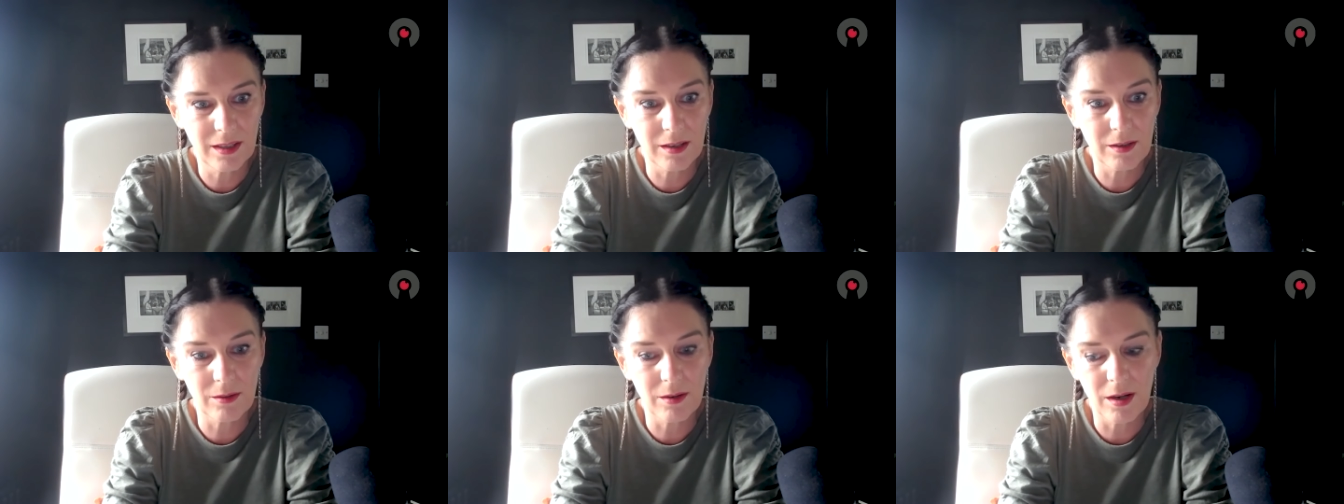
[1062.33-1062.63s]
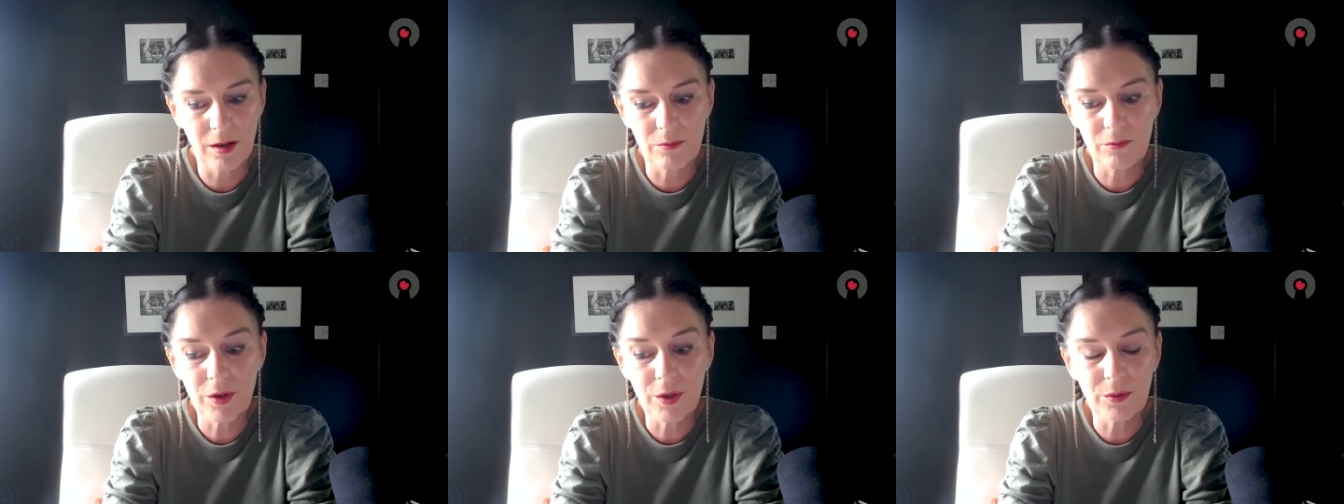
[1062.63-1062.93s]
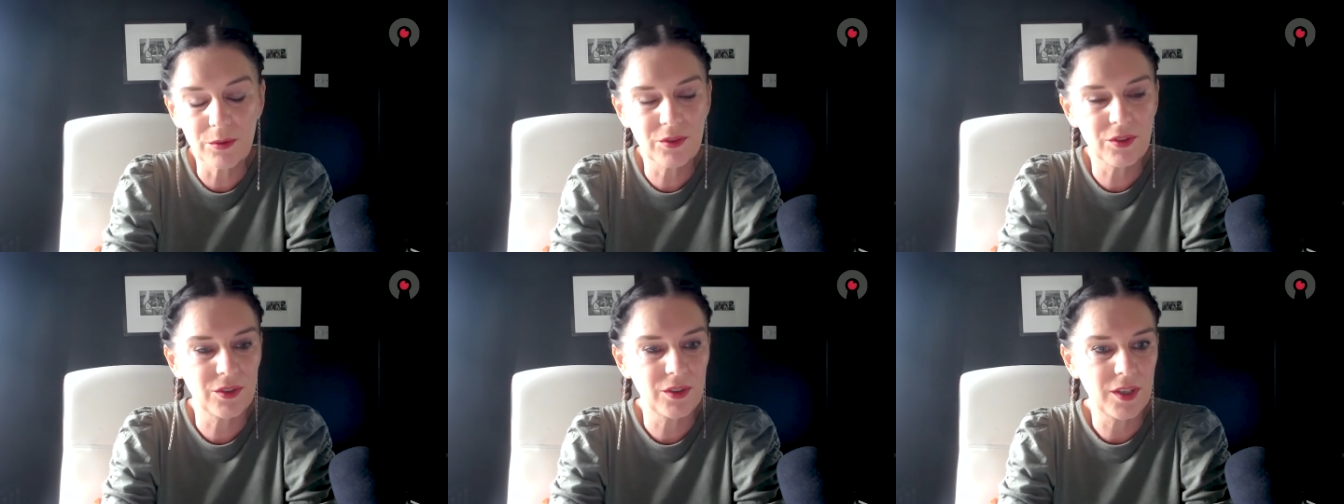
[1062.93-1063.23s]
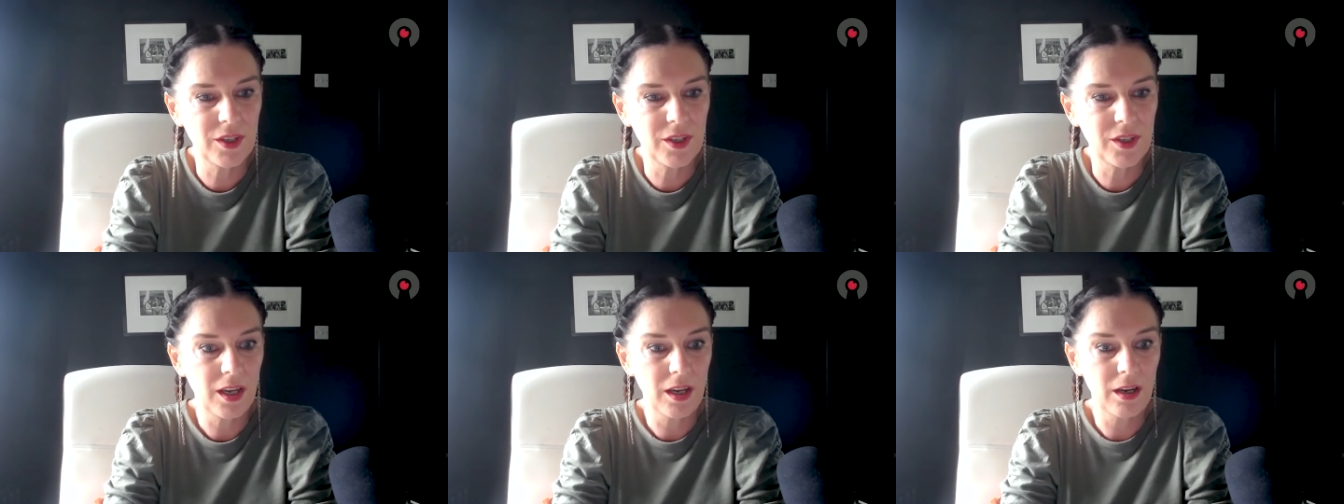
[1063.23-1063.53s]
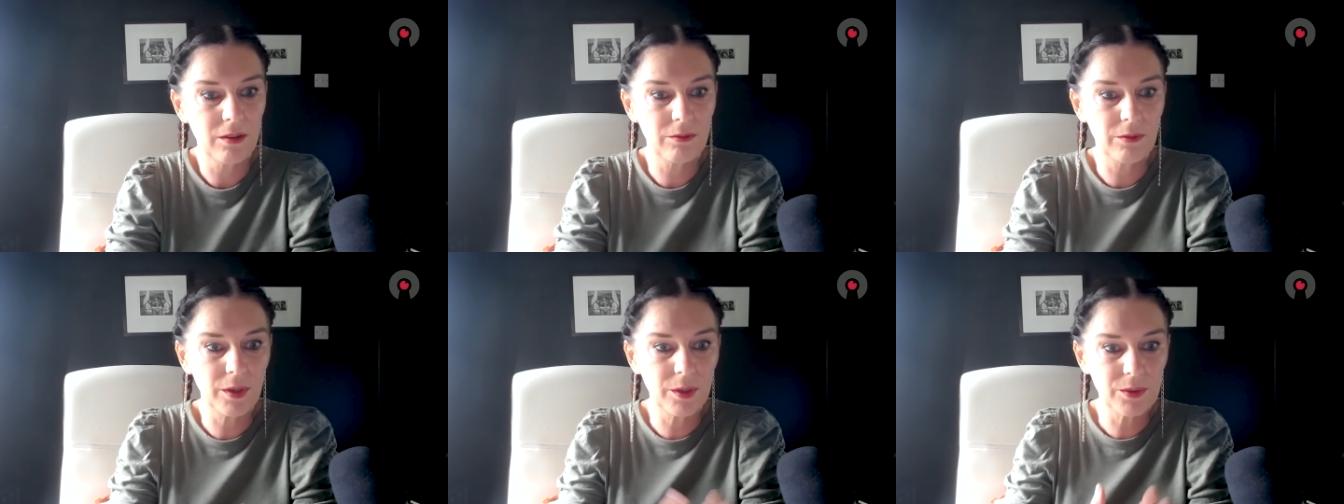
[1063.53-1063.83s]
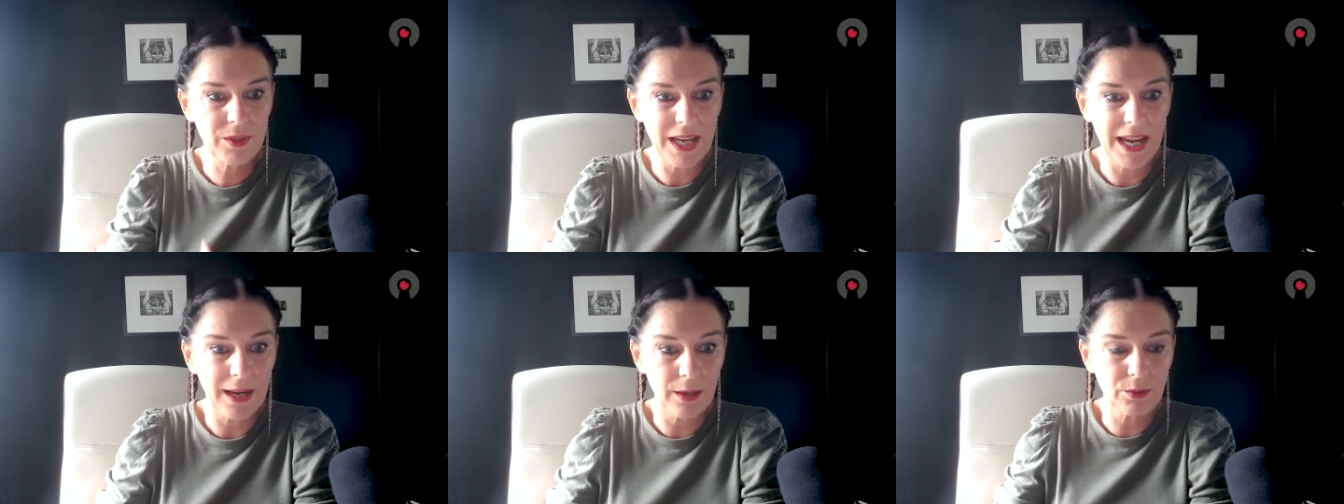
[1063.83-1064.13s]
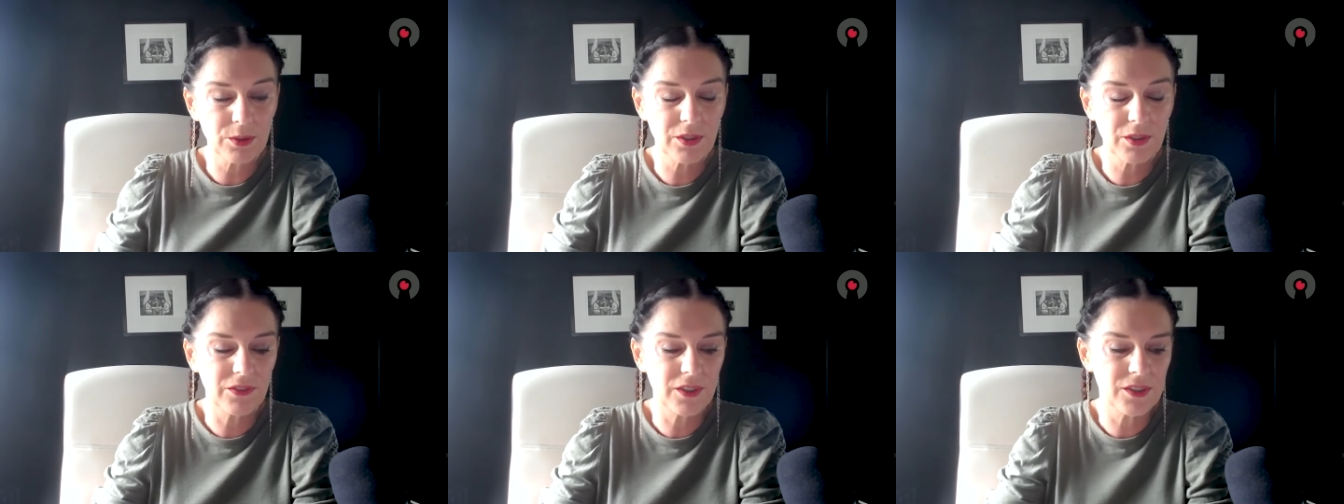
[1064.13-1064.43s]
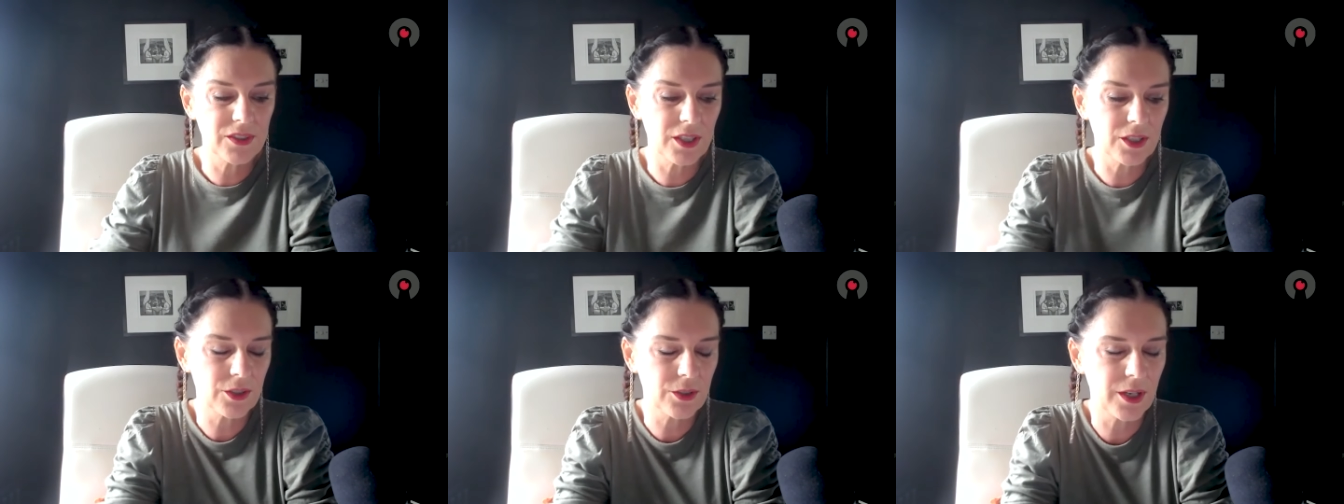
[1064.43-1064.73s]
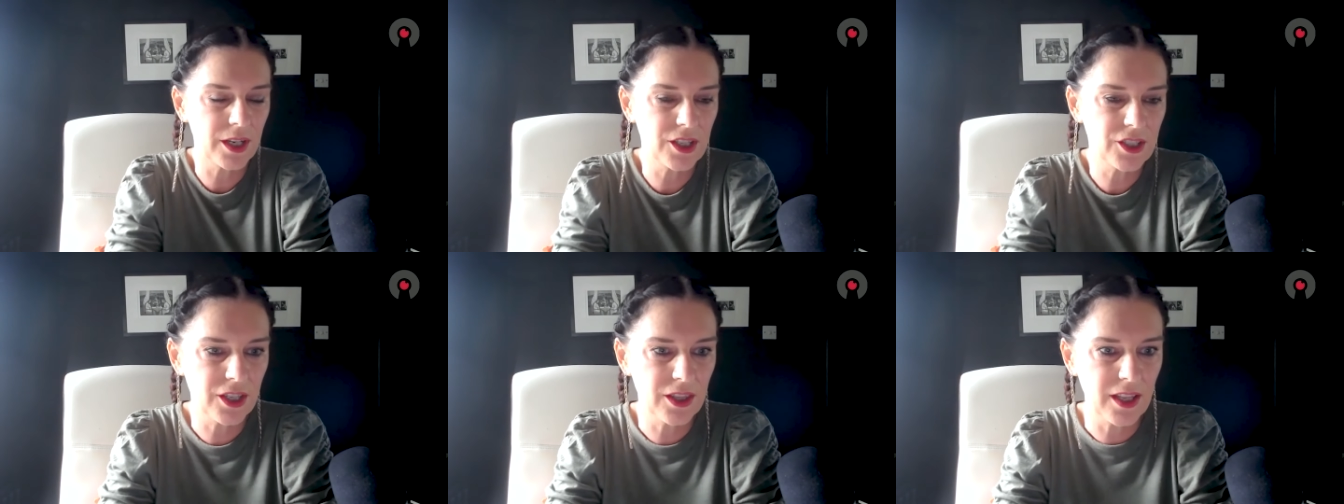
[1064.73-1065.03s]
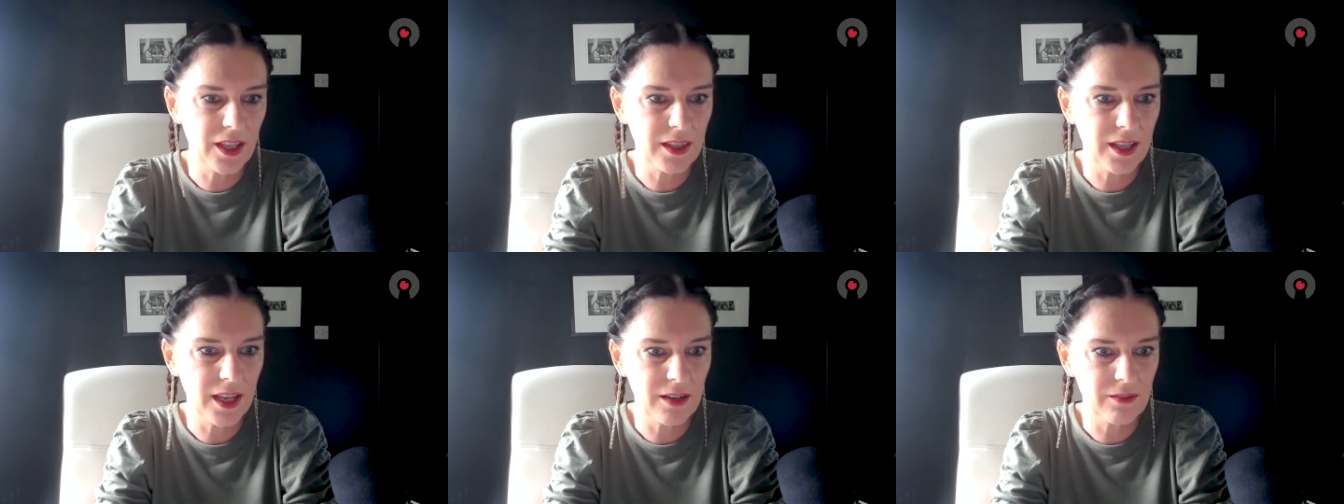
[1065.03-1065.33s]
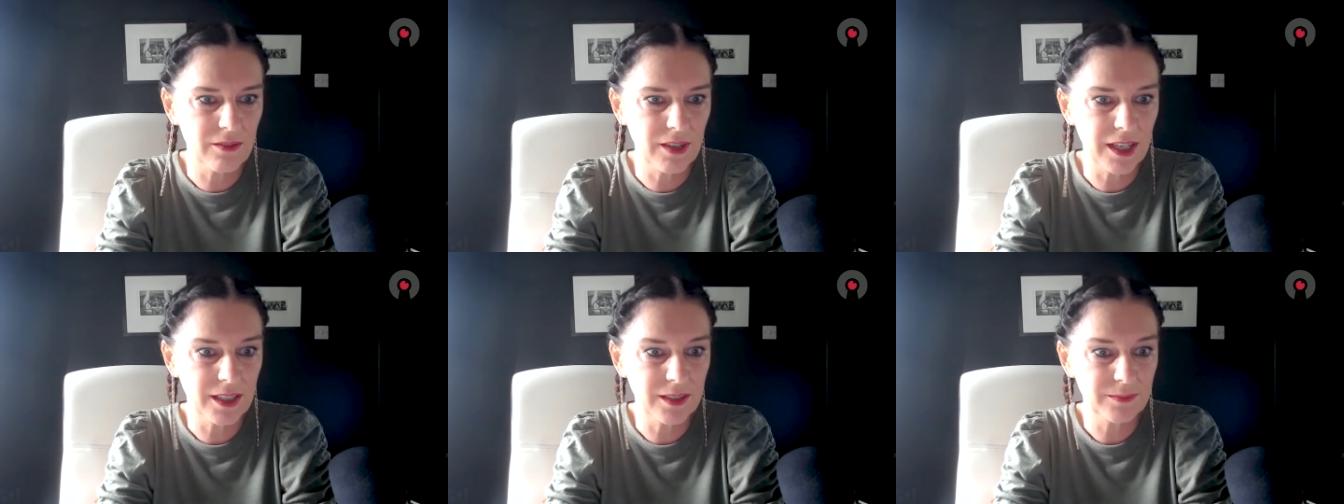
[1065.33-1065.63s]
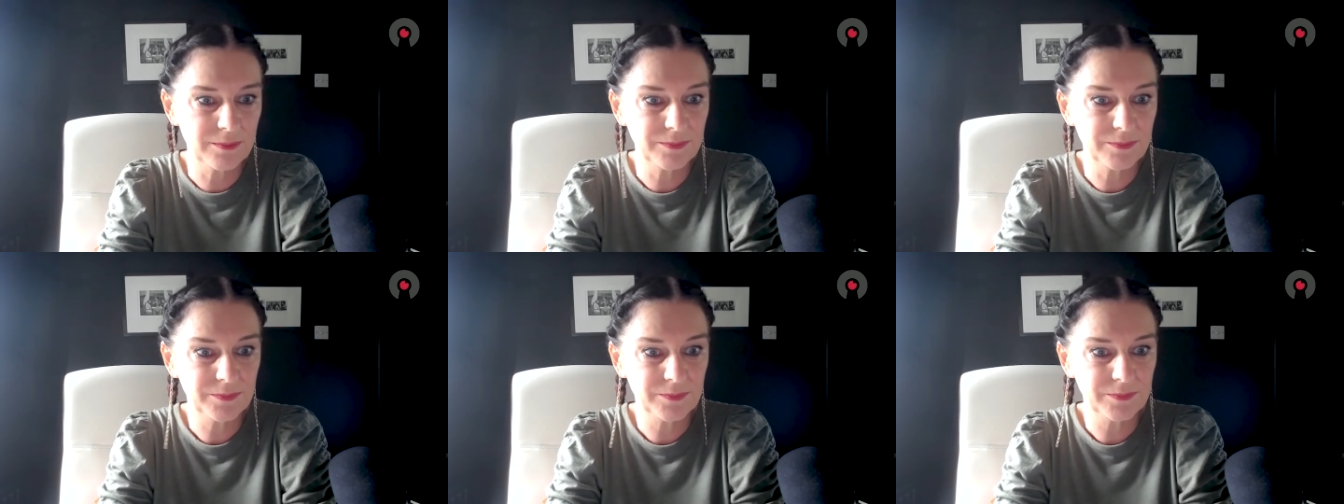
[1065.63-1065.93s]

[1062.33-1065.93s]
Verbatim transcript: a, a route a route out of the situation that they're in.